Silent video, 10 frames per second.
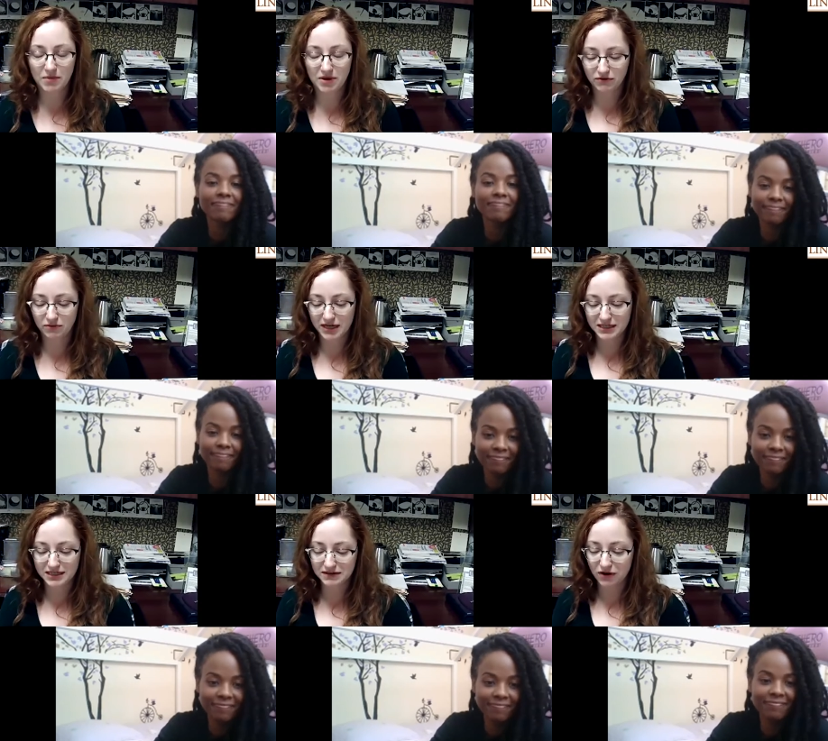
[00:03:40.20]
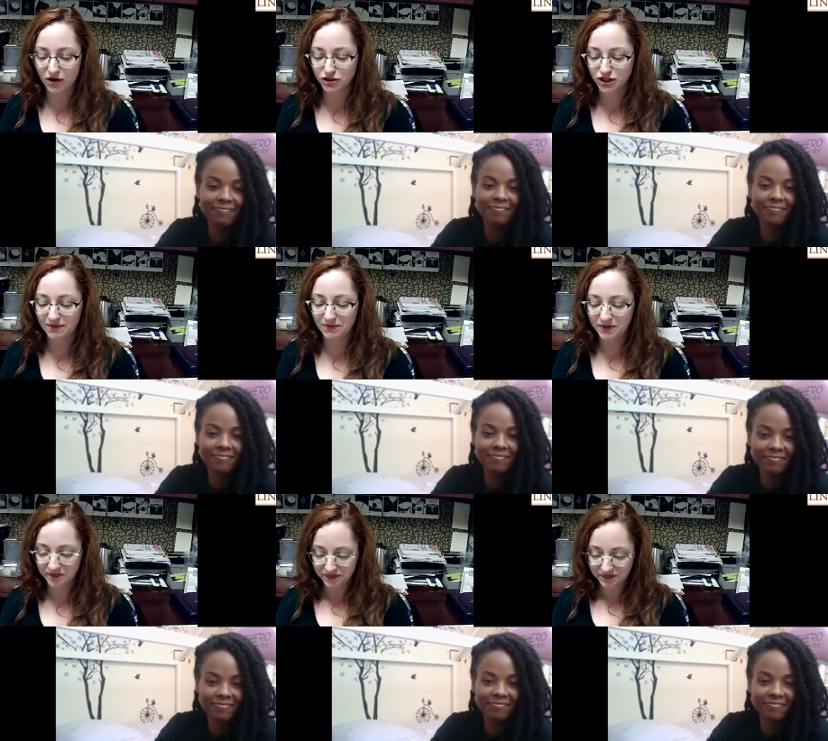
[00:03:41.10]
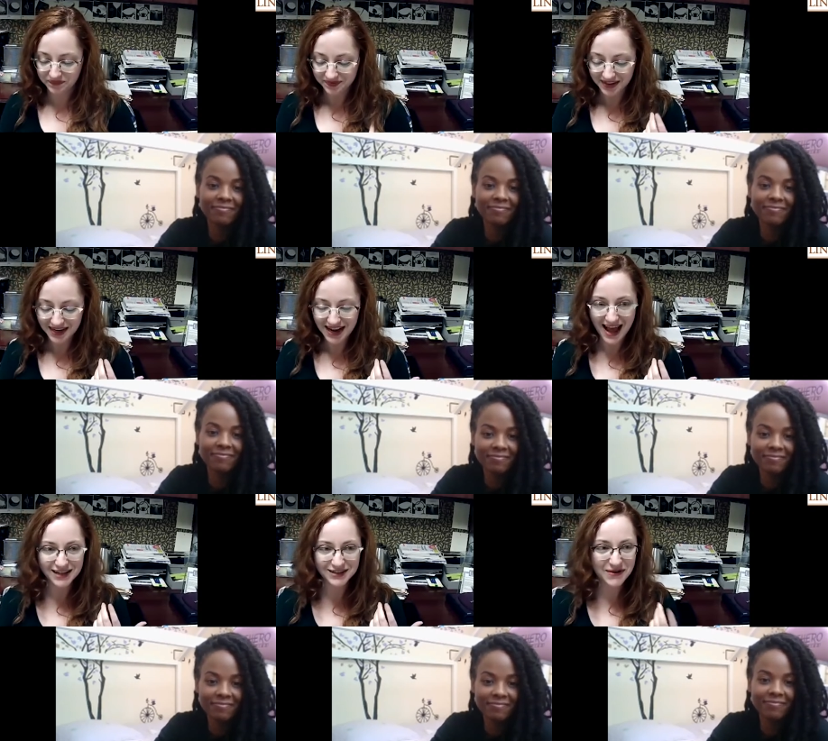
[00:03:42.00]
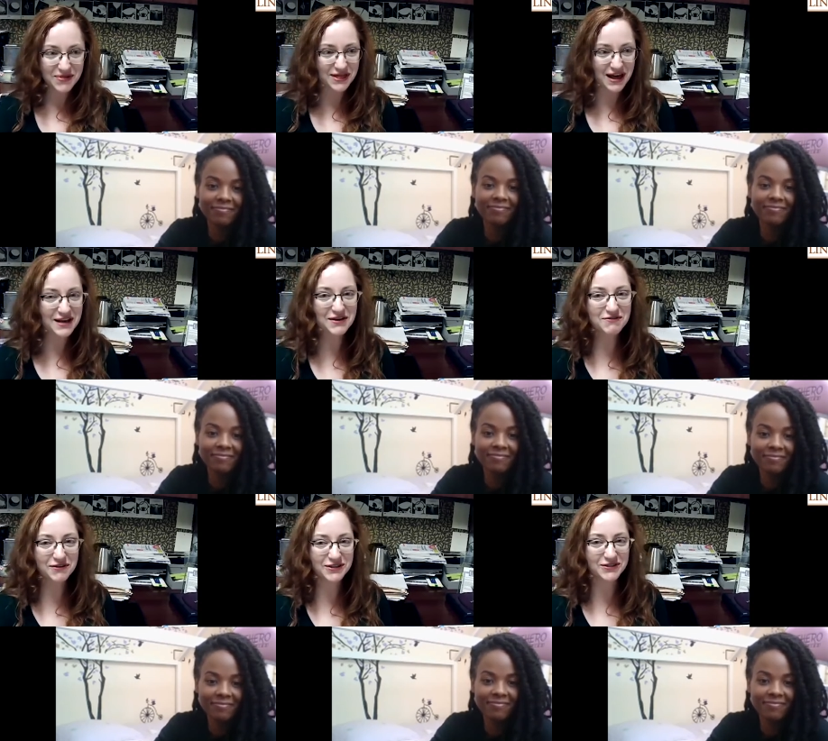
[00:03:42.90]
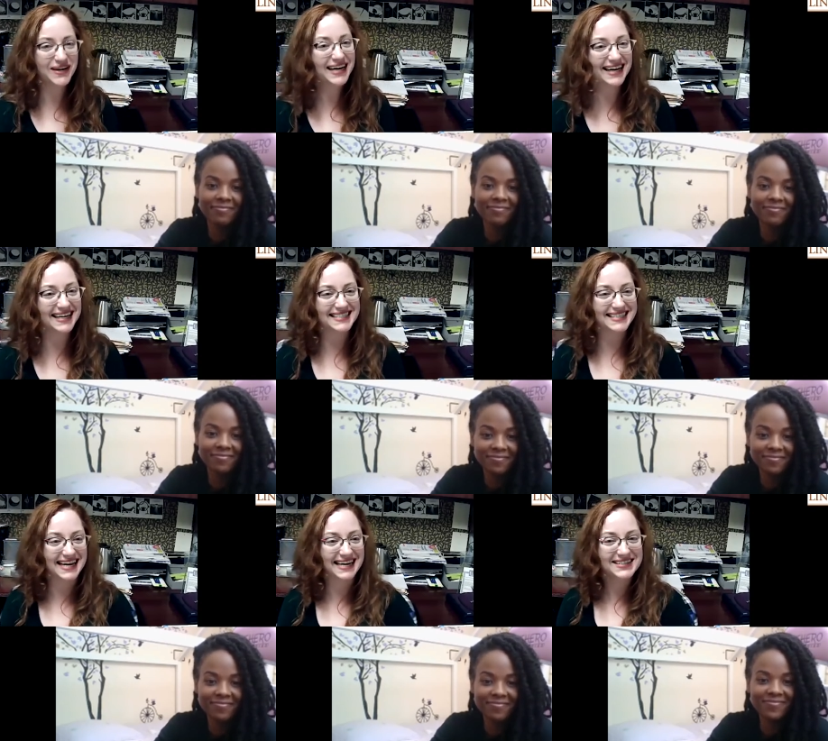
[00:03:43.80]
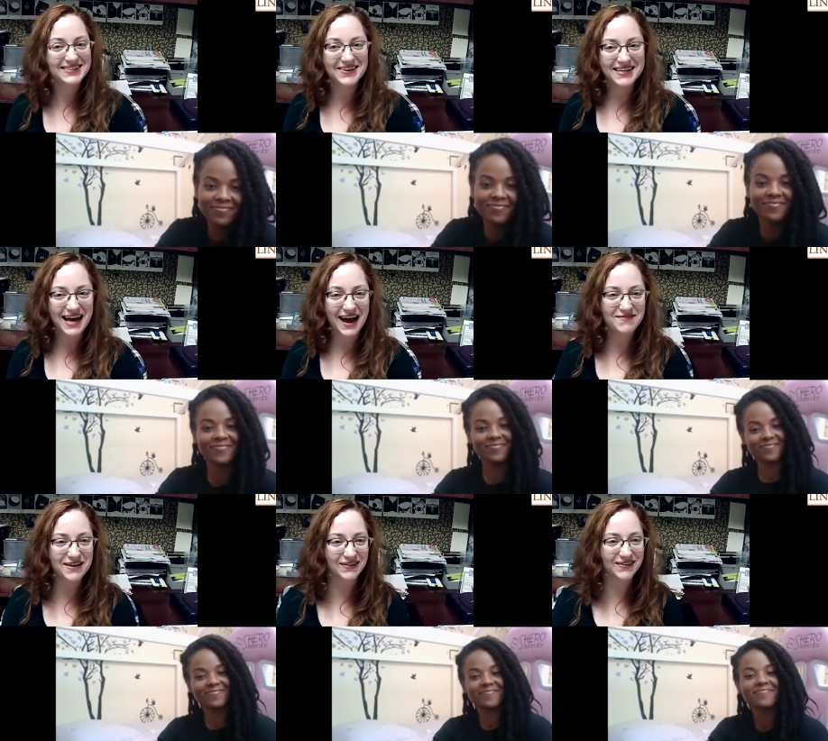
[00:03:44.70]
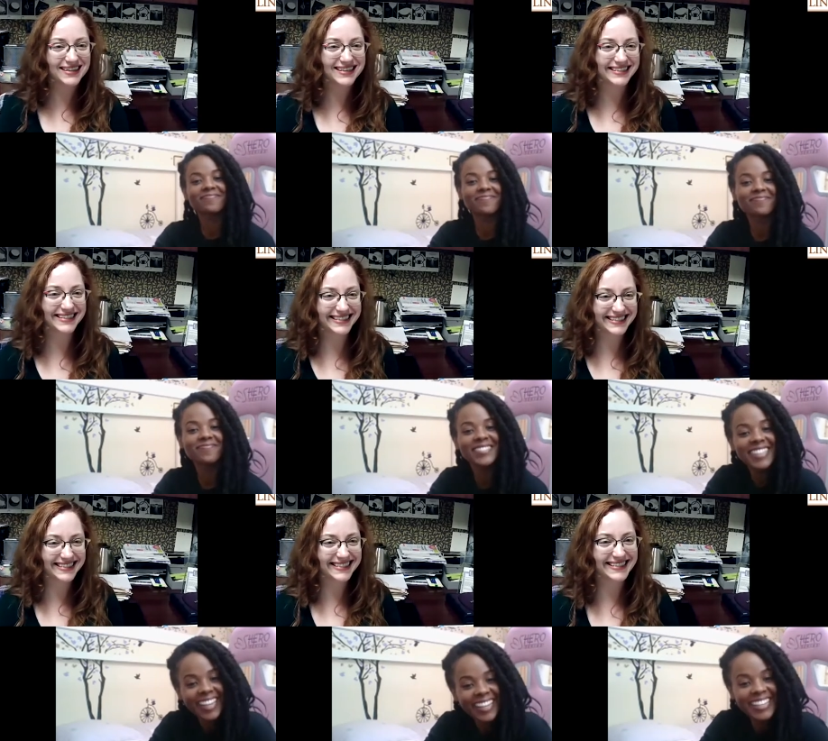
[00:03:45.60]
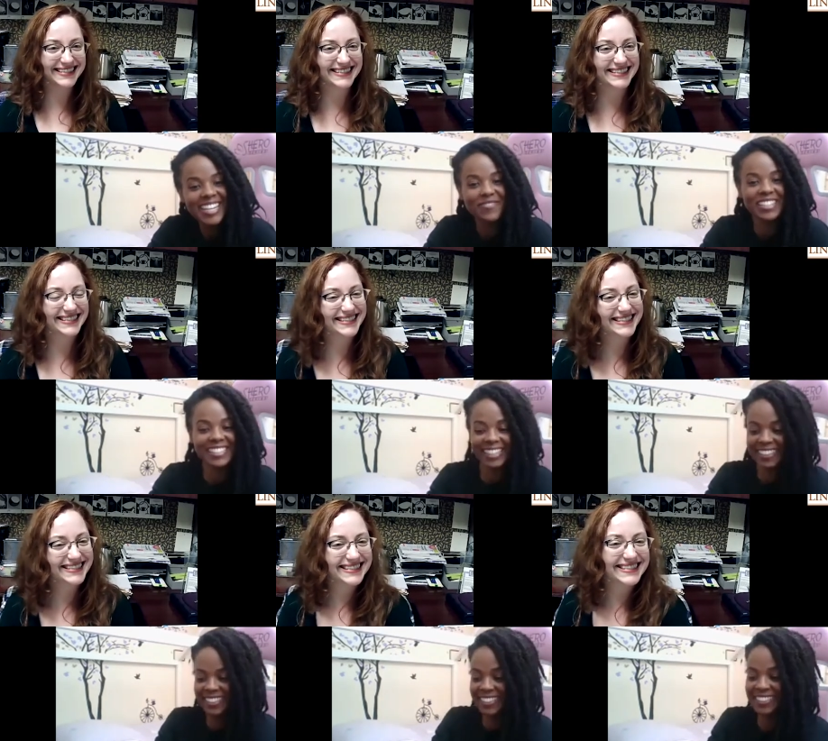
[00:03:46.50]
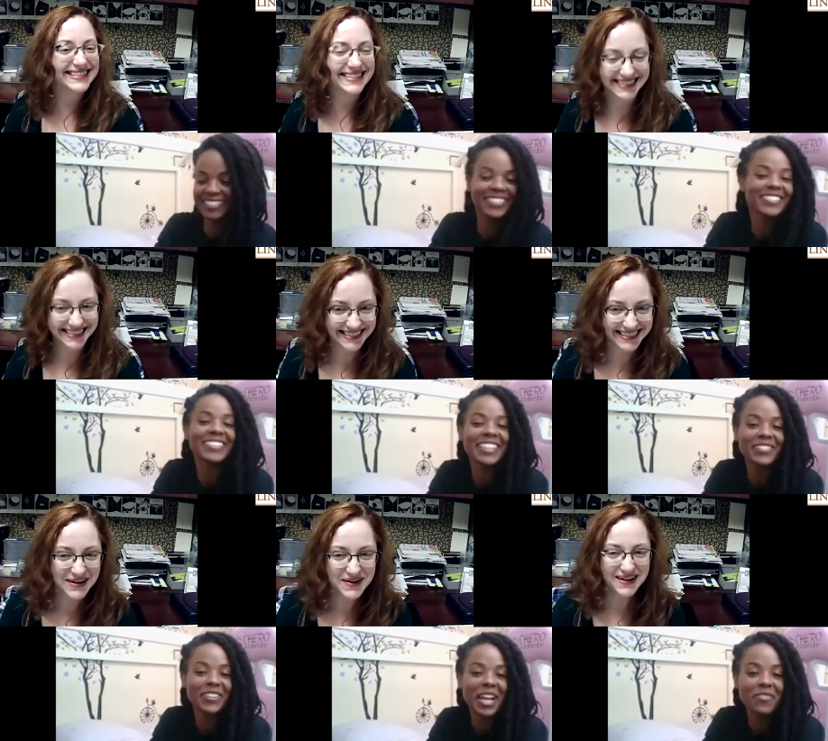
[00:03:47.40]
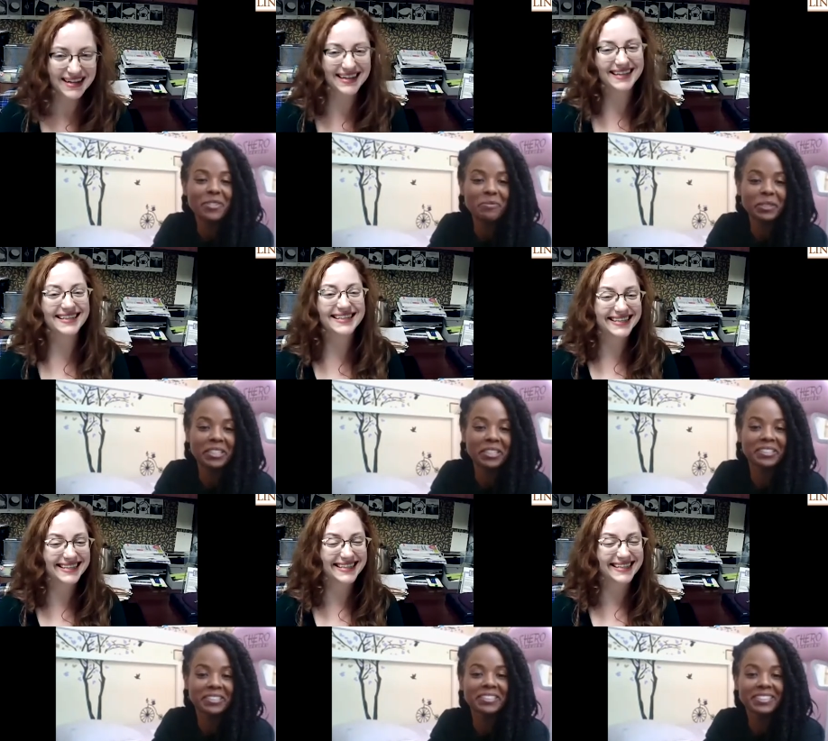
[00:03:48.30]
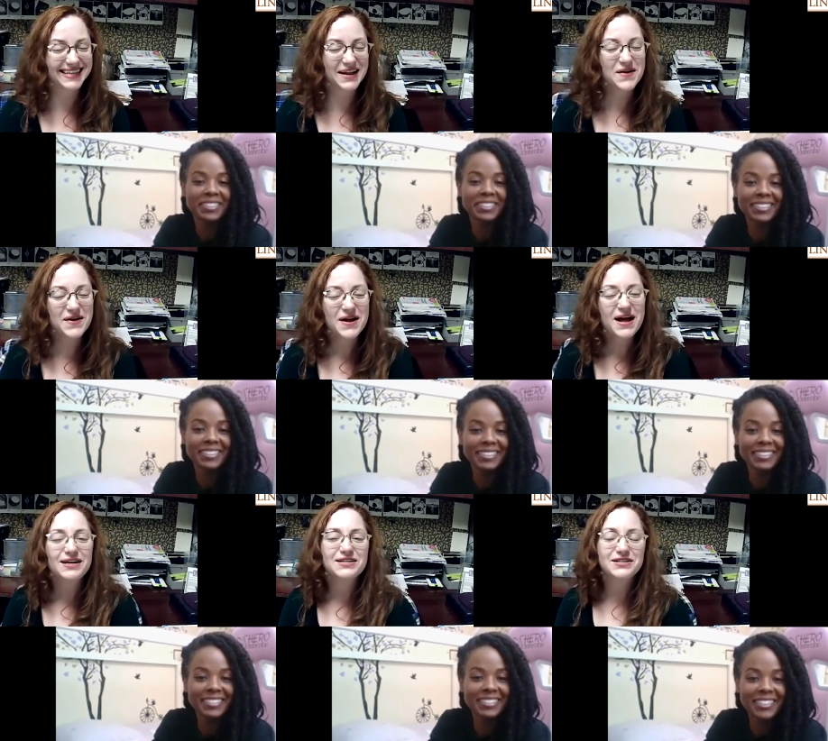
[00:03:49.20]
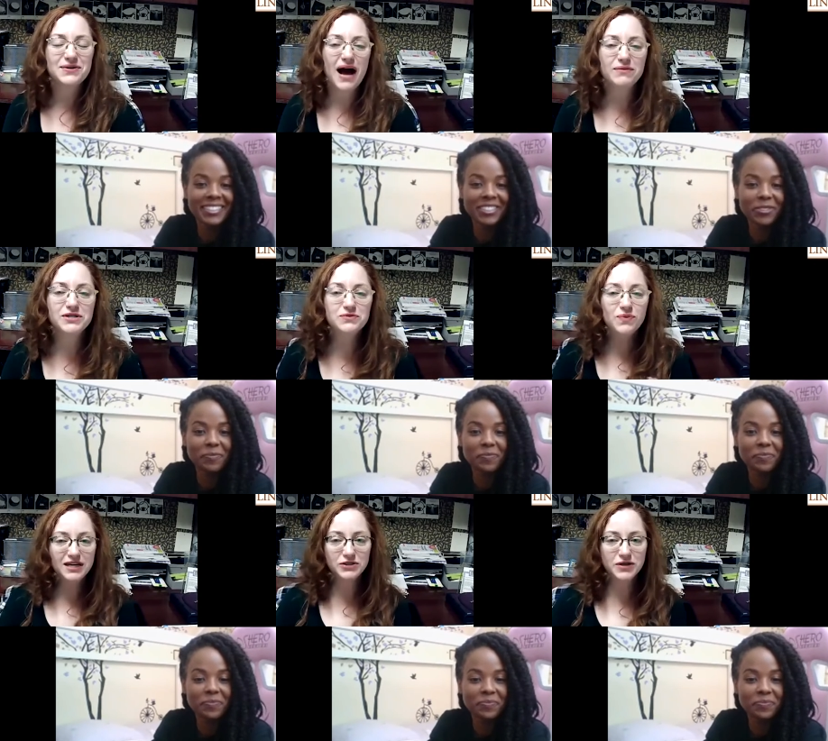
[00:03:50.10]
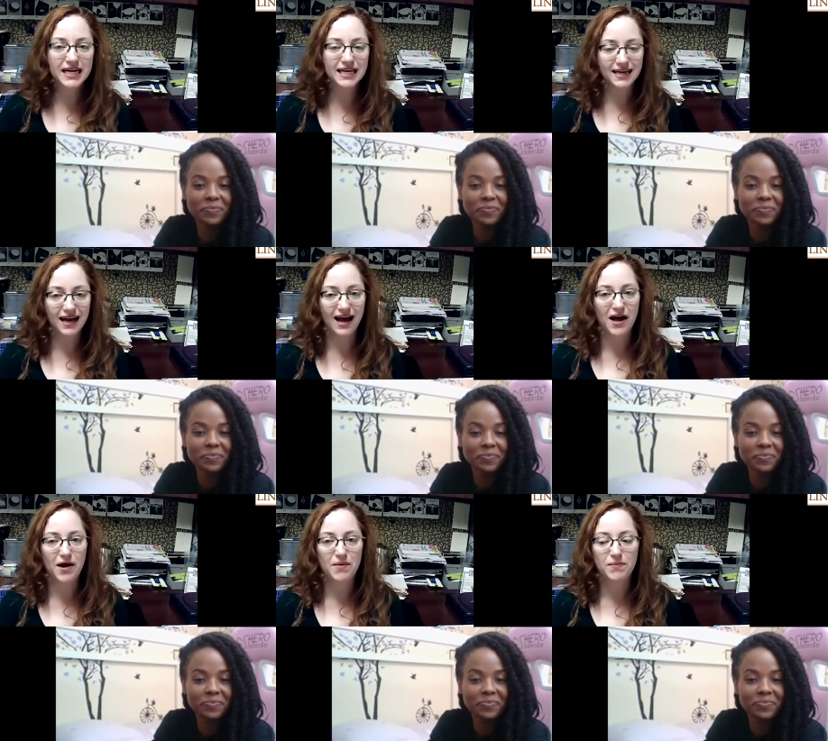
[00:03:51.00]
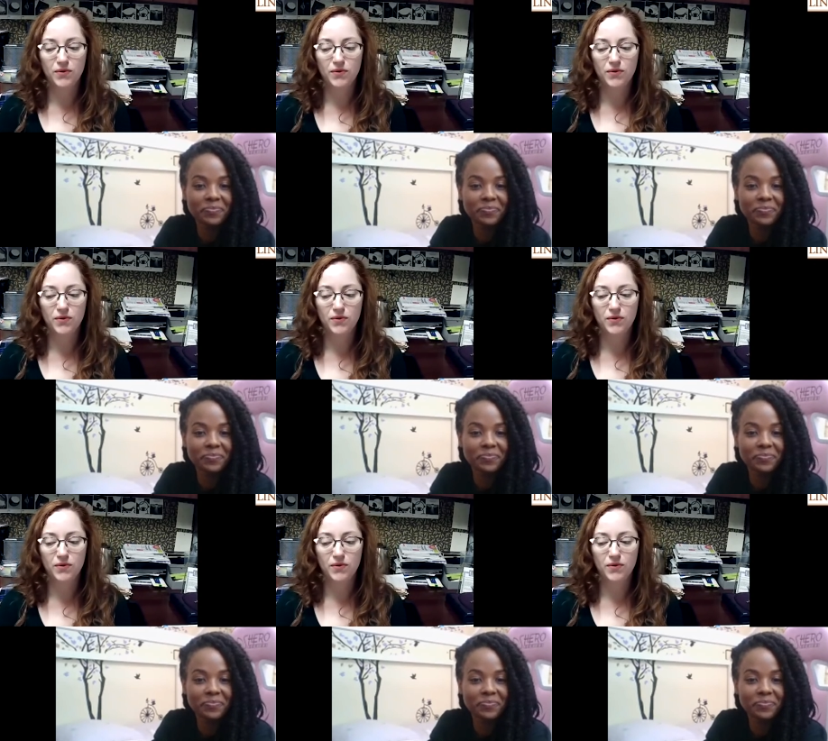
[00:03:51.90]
Speaker 1: coming from places of hardship. And so thank you for joining us, Dana. It's so great to have you.
Speaker 2: Hey, I'm excited. Thanks for having me.
Speaker 1: So I was wondering, um,